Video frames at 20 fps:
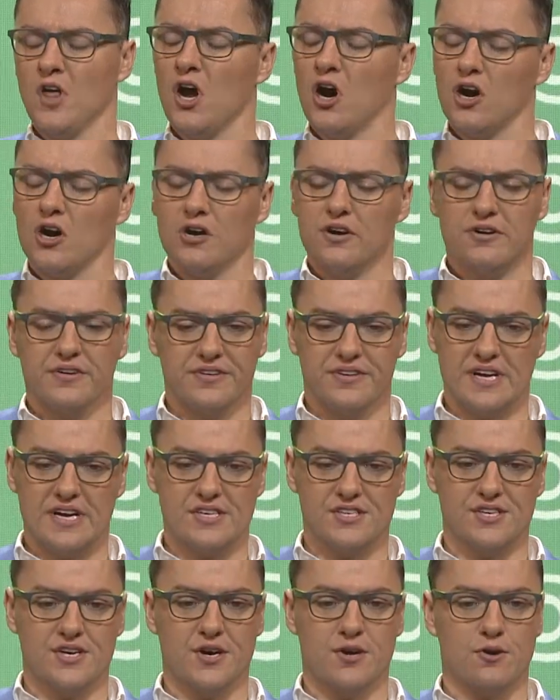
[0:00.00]
Earlier
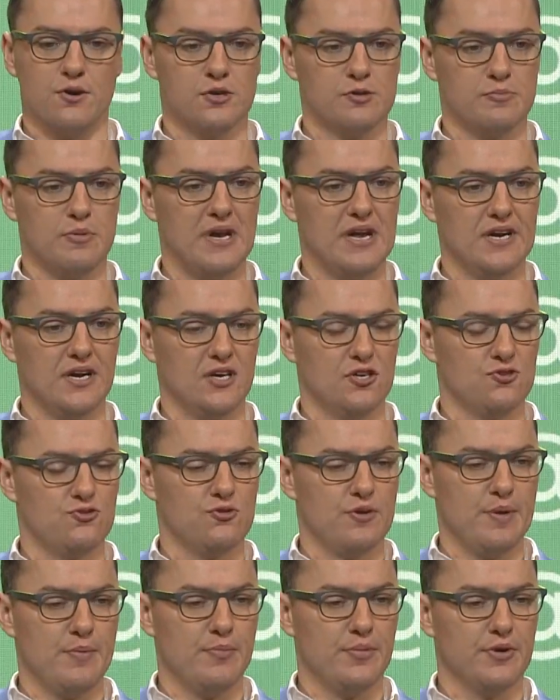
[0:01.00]
this year, I was planning a
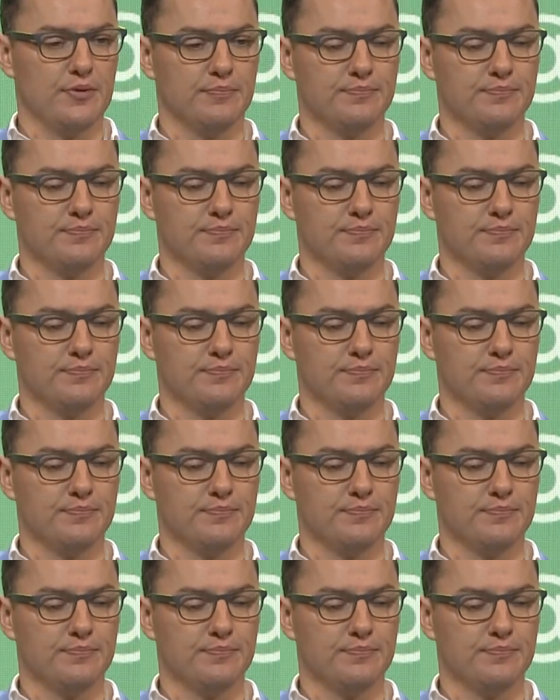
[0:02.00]
trip